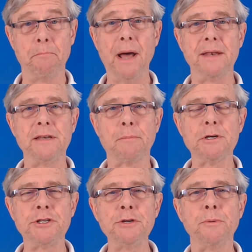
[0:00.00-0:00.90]
But
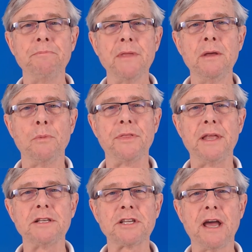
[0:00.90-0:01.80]
number two, what
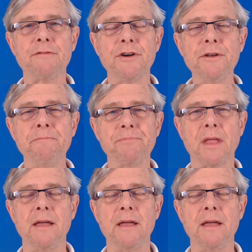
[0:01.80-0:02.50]
they discovered